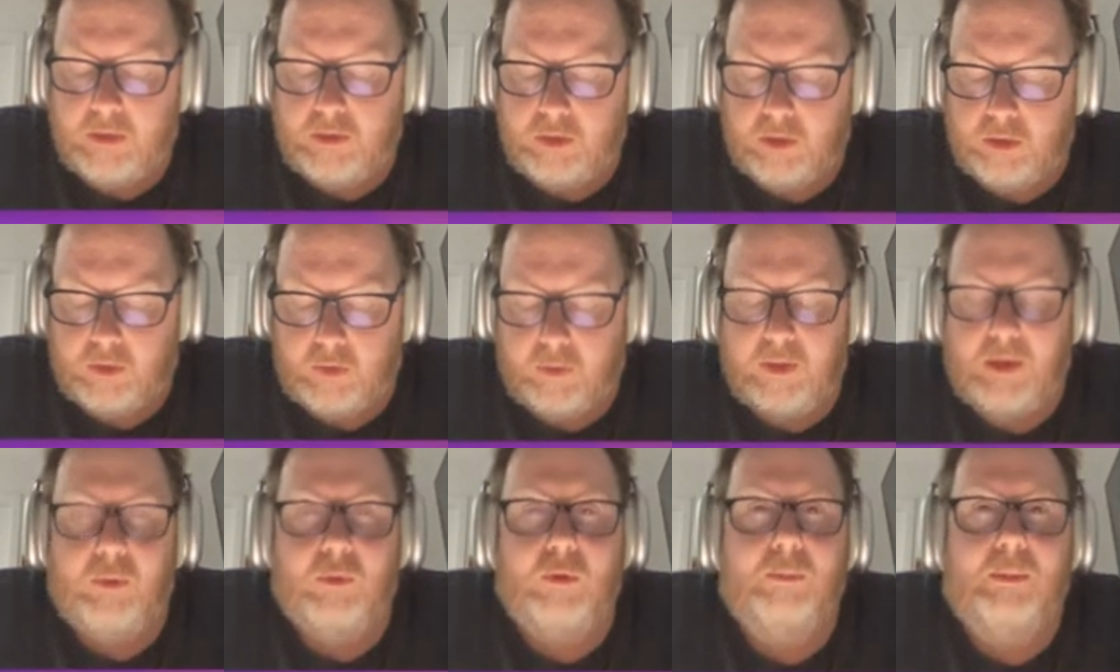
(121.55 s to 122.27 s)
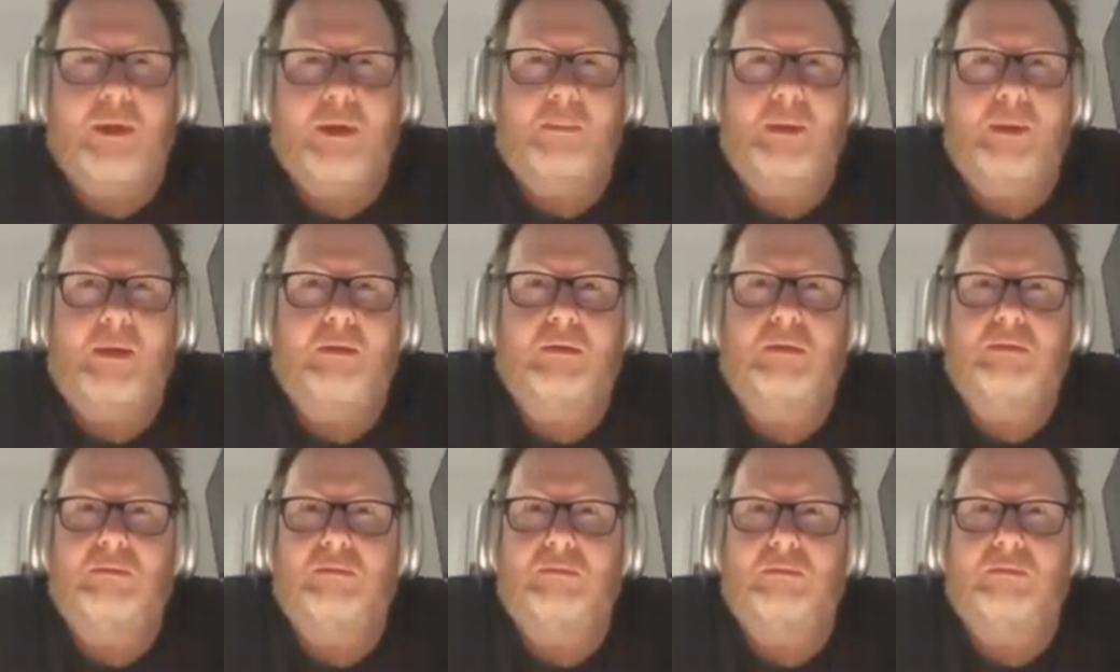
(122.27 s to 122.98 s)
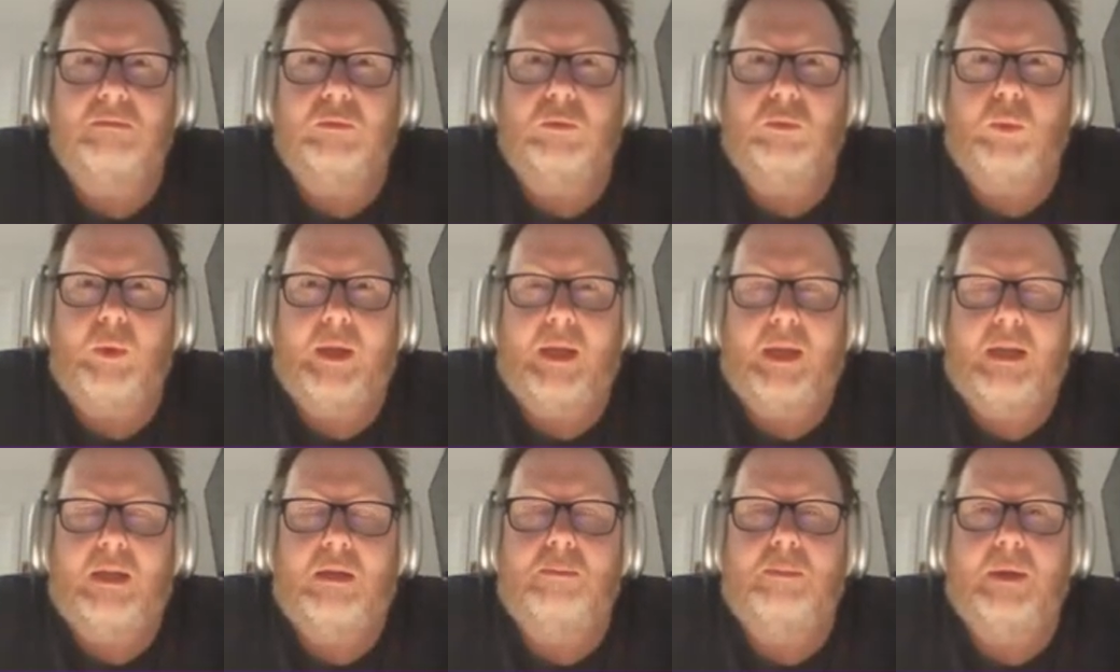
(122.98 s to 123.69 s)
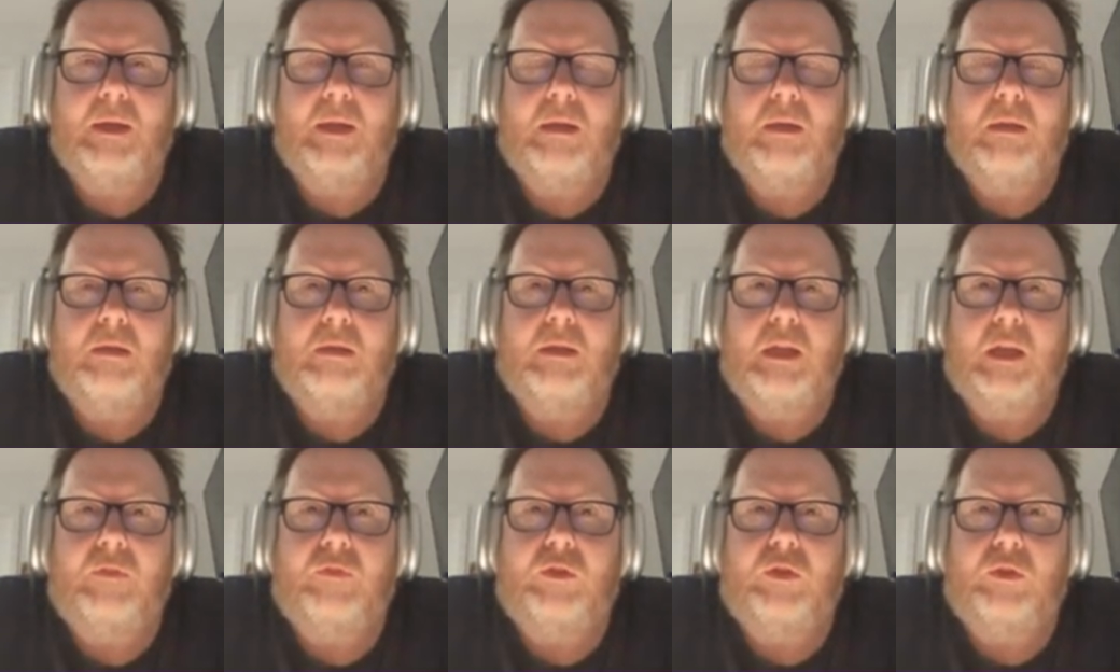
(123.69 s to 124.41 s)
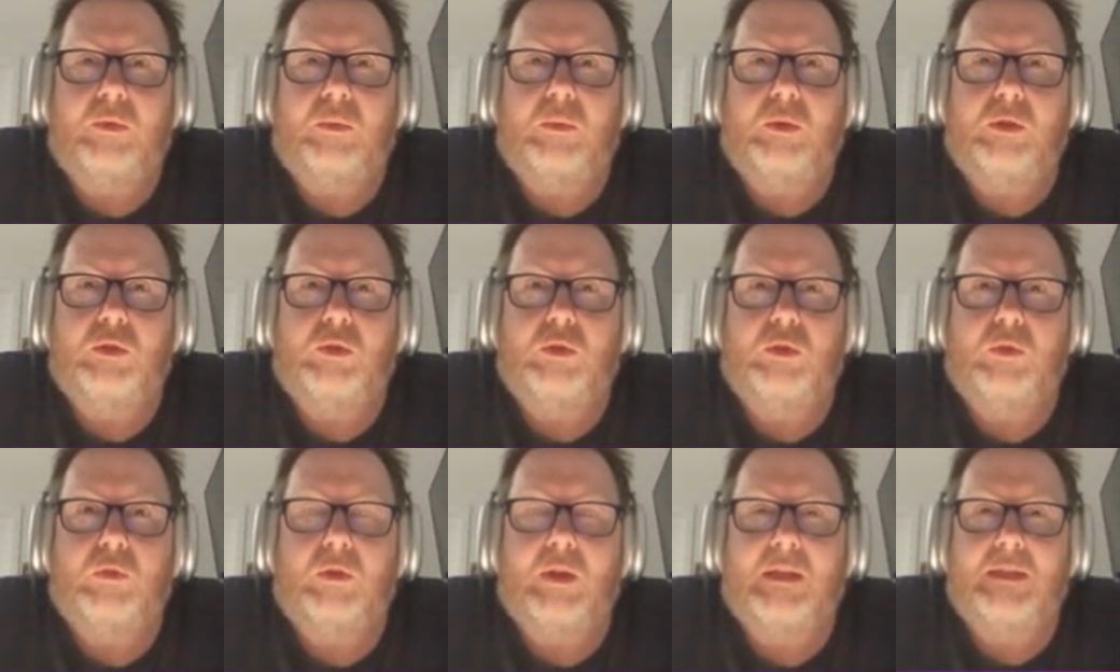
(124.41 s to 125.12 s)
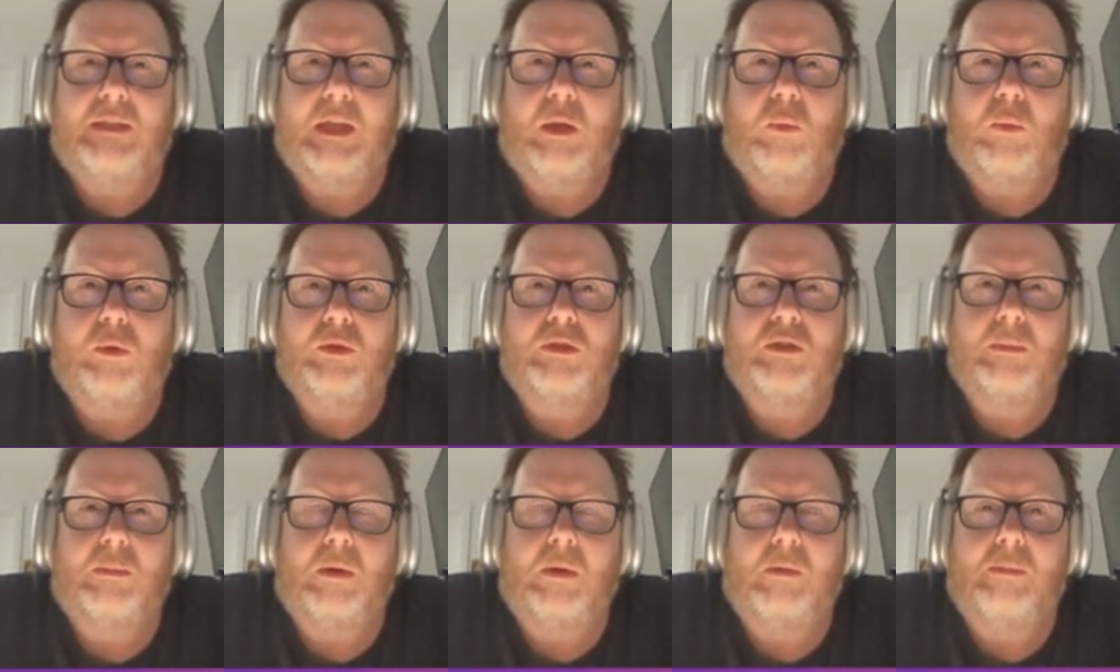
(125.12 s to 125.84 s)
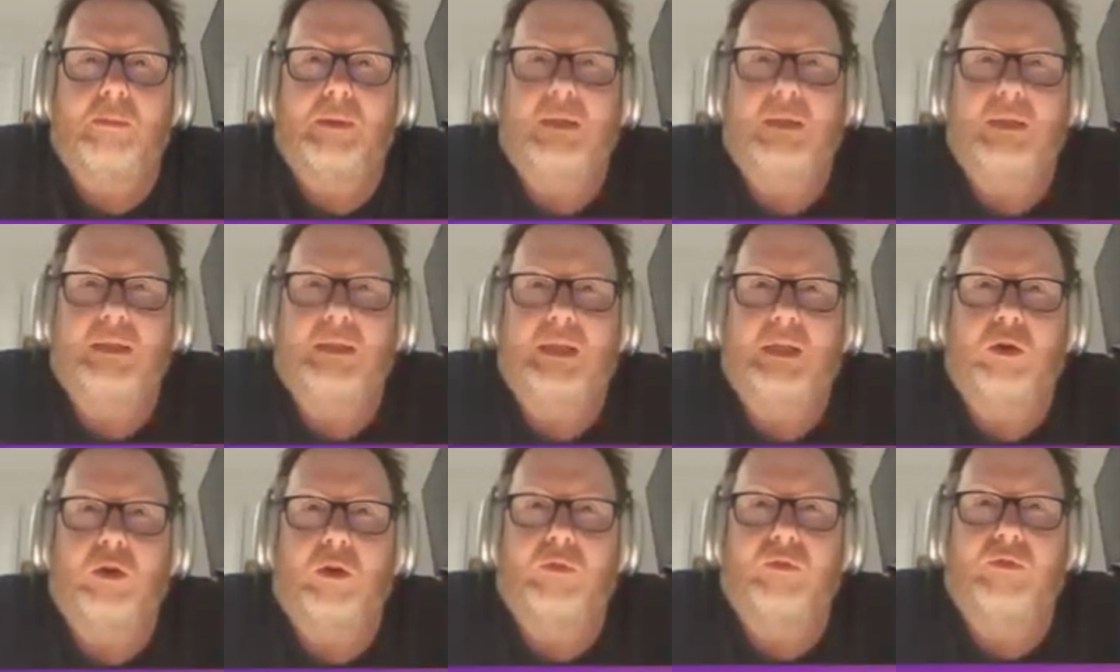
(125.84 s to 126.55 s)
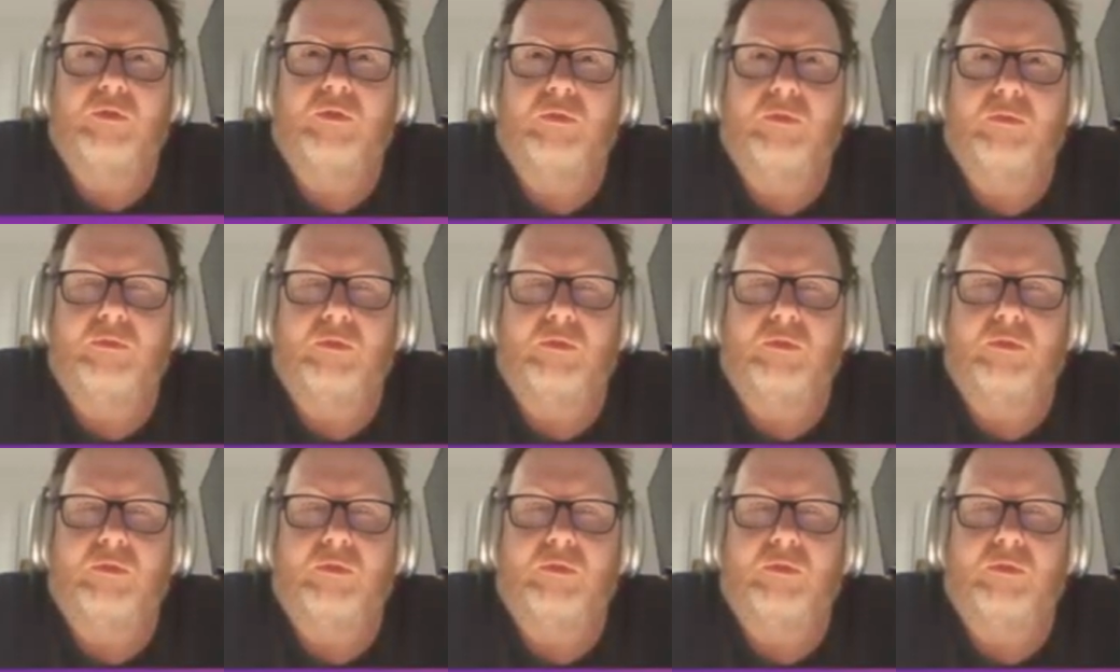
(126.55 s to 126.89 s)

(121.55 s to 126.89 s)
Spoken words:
So it would be a bit weird, but if you were sort of like saying, what's the probability of